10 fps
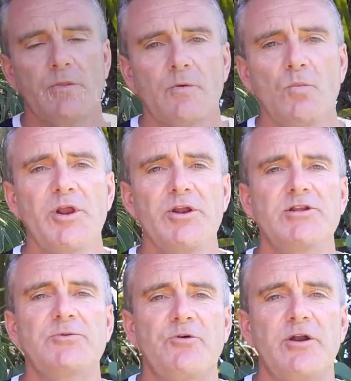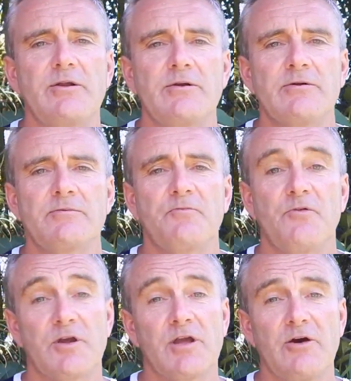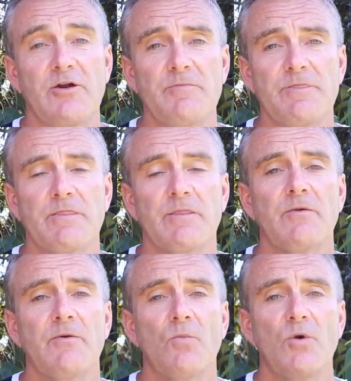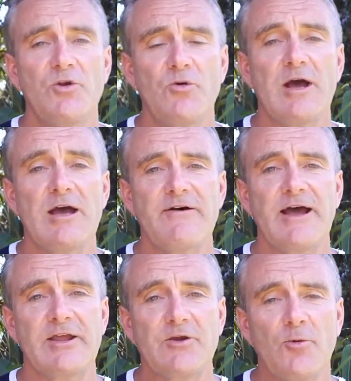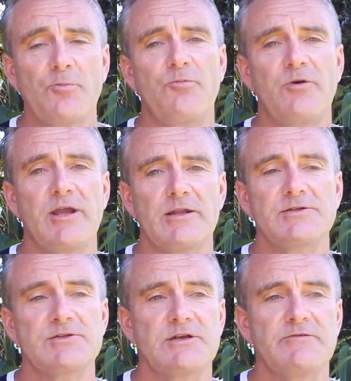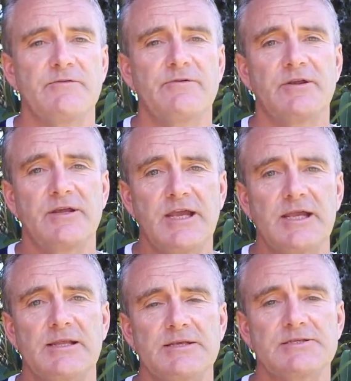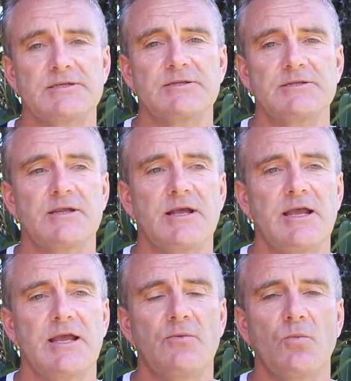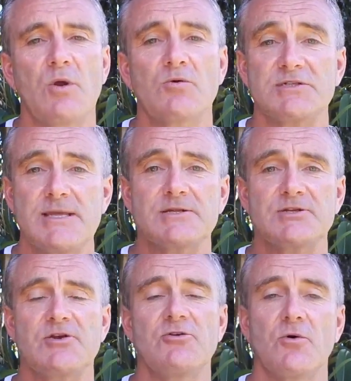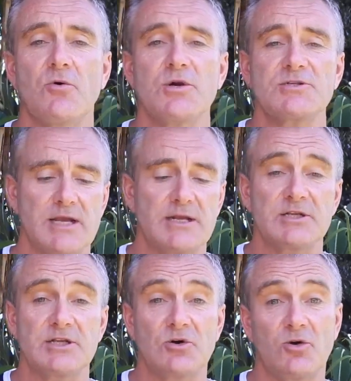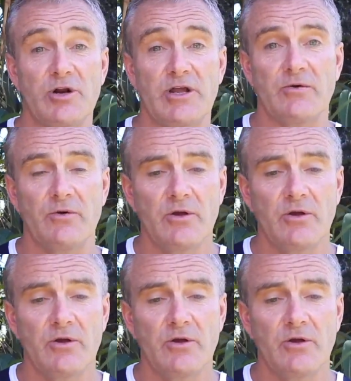What do you need to bring for Kokoda? We do have a comprehensive gear list, and we will send it to you. Or once again, it's on our